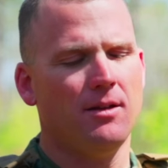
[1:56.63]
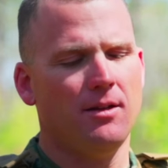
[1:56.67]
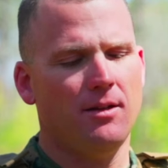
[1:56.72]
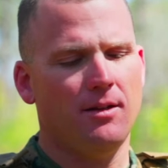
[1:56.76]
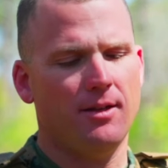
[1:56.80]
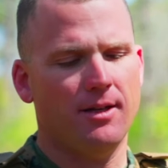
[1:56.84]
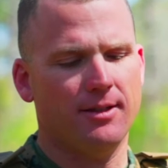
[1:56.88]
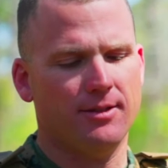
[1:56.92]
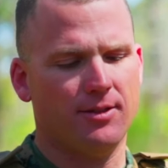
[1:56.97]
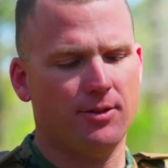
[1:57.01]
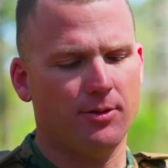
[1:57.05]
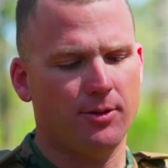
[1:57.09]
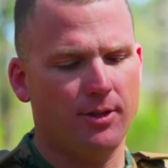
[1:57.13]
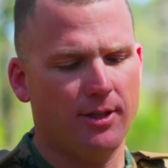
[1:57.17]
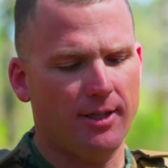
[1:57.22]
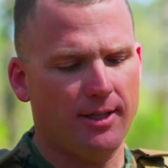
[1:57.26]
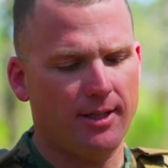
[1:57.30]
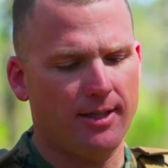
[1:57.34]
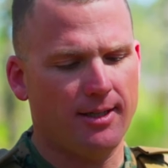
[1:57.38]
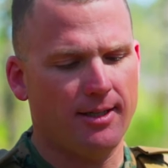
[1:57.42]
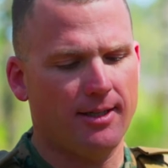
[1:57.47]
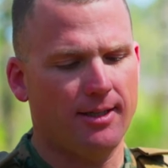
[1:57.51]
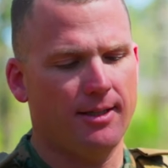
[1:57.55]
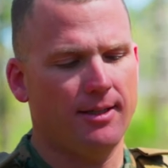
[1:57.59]
Yeah, so it,
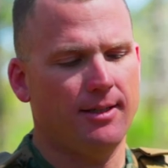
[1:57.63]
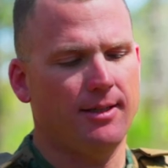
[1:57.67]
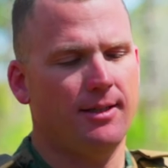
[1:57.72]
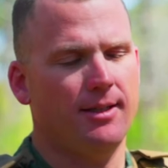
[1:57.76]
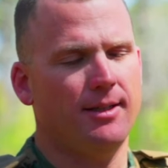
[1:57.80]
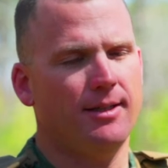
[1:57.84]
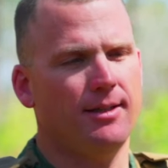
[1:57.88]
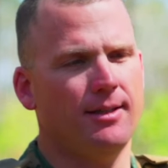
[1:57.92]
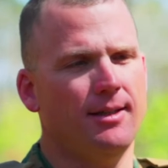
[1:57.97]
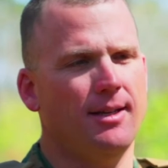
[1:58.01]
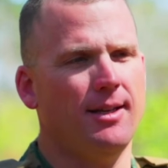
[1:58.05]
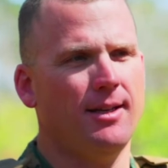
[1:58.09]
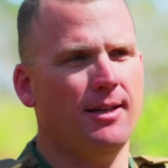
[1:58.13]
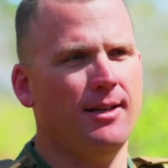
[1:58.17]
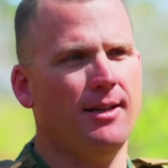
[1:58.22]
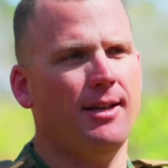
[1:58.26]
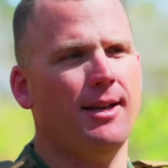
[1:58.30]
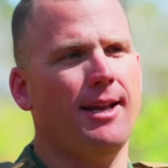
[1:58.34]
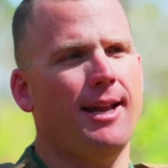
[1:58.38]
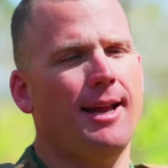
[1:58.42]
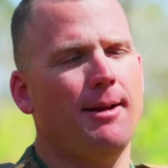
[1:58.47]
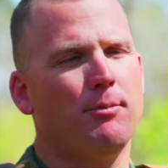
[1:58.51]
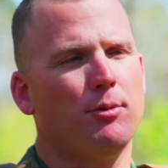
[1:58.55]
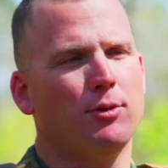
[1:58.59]
uh, it, it,
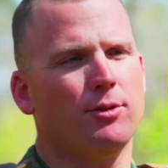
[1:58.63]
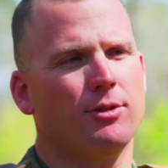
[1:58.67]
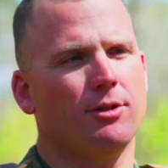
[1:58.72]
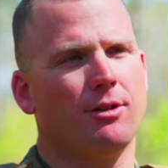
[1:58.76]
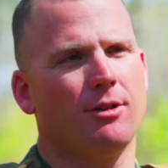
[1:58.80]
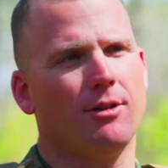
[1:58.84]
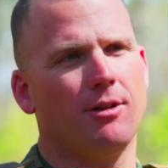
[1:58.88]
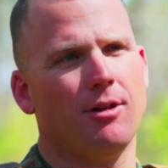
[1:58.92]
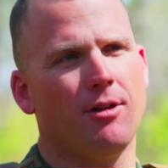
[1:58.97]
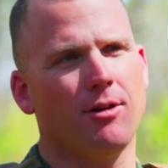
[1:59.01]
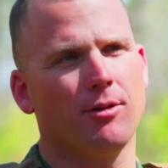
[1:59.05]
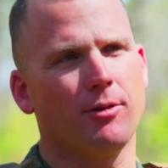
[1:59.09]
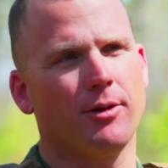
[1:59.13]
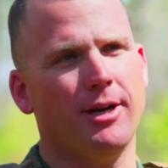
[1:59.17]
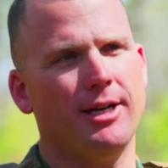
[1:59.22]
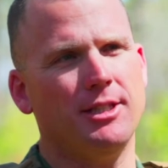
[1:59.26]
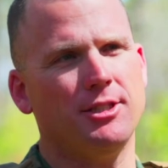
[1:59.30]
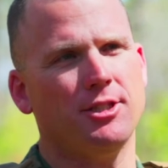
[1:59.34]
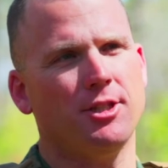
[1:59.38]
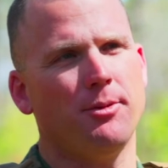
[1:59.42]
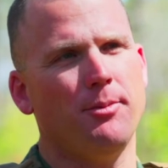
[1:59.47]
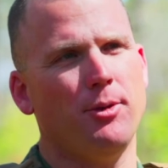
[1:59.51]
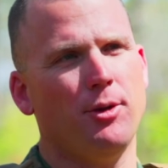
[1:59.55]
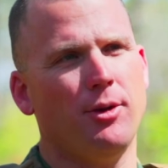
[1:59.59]
enables our
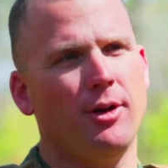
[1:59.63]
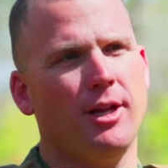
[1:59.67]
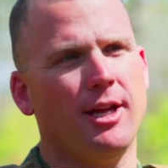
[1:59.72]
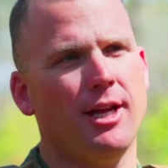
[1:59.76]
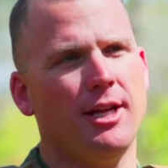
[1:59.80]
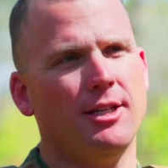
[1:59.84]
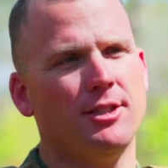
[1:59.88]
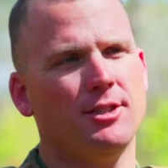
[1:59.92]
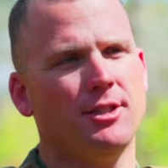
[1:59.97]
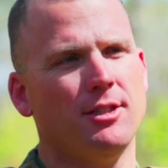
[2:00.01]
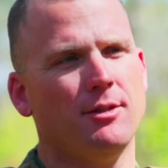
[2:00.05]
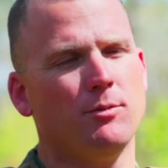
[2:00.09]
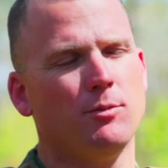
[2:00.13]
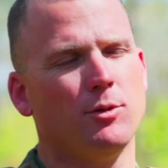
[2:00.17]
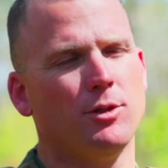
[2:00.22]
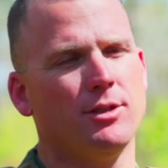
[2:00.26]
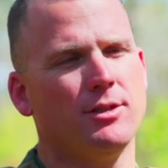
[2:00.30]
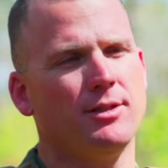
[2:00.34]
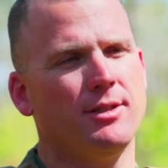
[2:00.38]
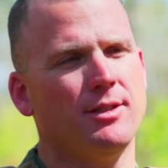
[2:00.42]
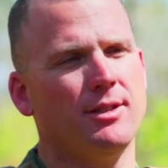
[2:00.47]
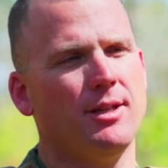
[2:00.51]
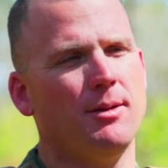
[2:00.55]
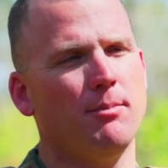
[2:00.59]
long-range communication.
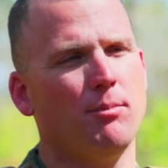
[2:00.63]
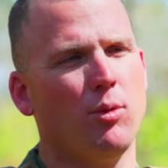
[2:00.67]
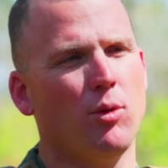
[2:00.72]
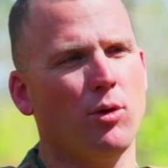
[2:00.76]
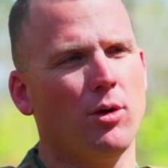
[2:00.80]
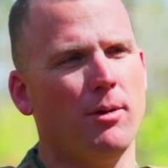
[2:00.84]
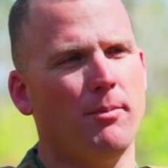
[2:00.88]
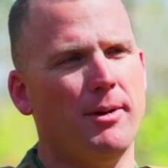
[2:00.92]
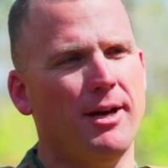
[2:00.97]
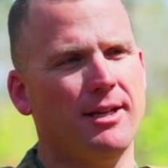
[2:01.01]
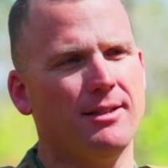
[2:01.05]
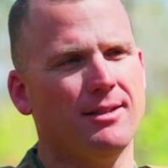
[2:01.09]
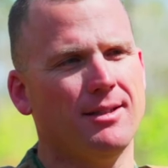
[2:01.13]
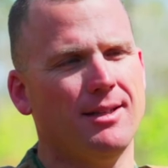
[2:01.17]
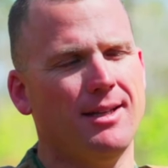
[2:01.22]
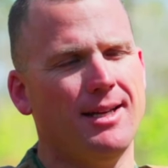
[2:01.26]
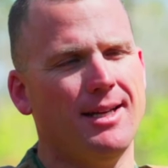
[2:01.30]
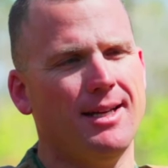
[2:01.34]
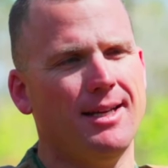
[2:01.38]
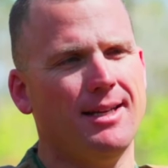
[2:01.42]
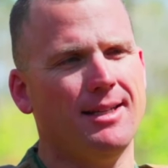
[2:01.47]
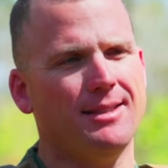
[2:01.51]
What's important about today